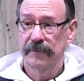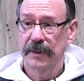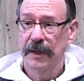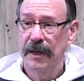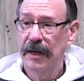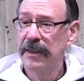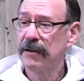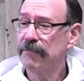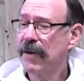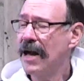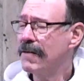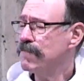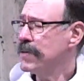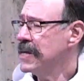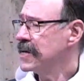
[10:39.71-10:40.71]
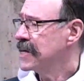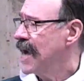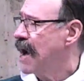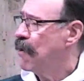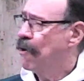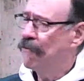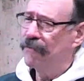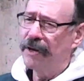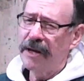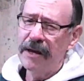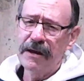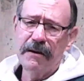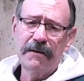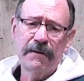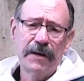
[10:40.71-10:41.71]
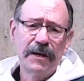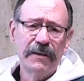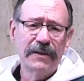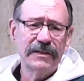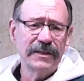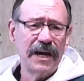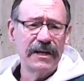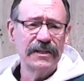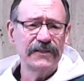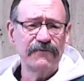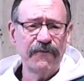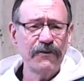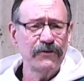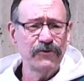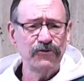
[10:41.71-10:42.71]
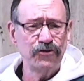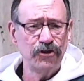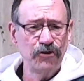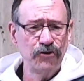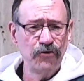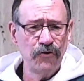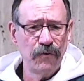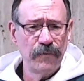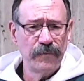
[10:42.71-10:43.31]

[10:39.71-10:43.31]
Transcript: And there might be a cow over here that's on his first chew,